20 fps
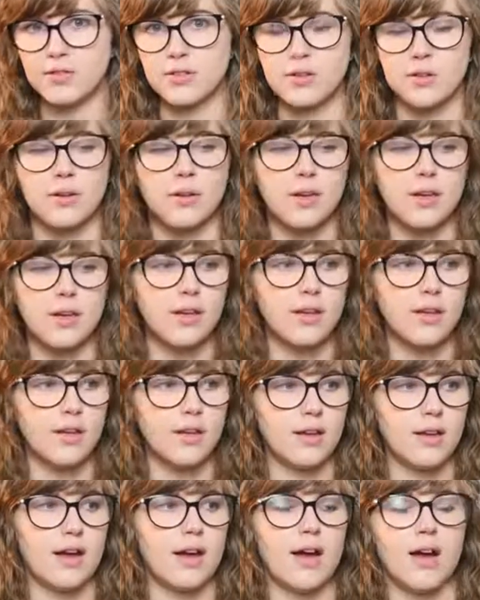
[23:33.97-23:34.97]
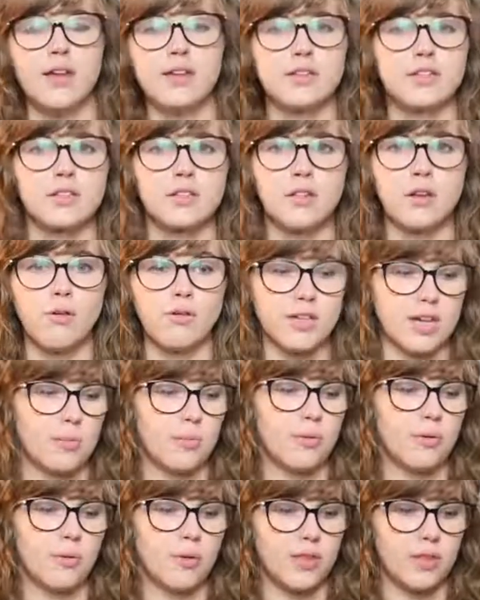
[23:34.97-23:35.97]
So a slow
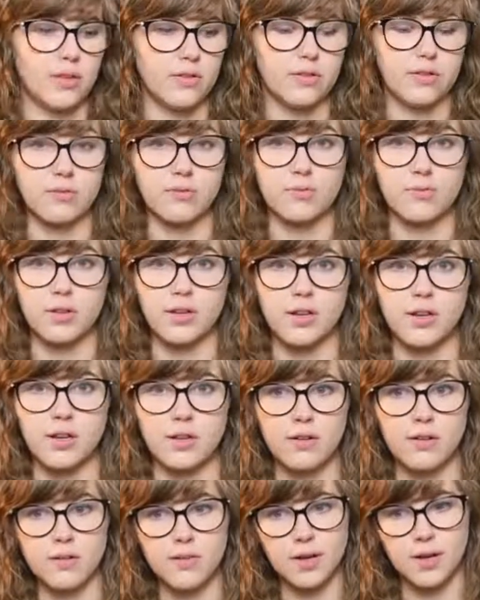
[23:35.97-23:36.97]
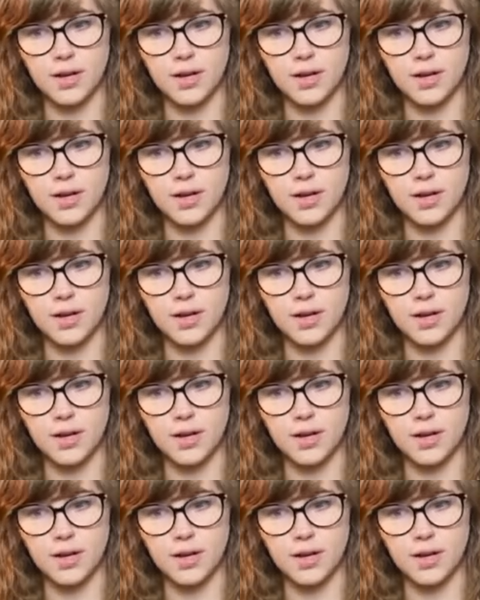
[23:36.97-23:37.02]
tempo with these is really good.